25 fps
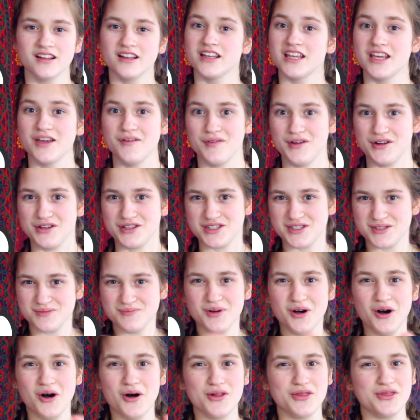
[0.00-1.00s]
give it a
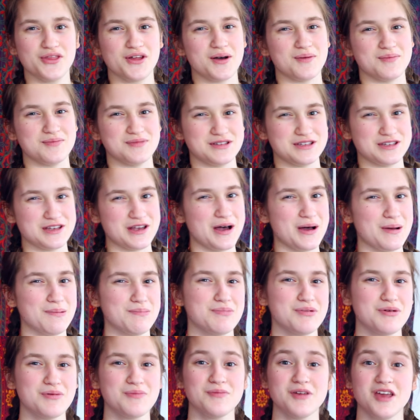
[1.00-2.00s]
small thumbs
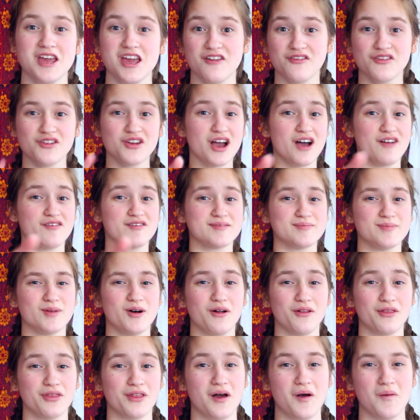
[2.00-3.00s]
up. If you have
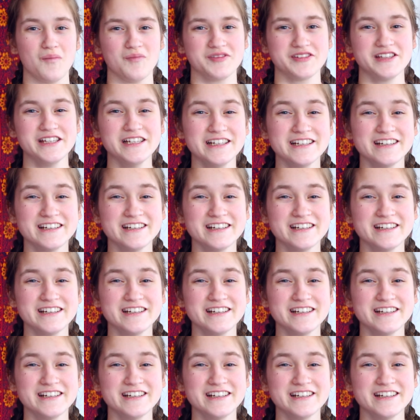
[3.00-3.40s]
small thumbs.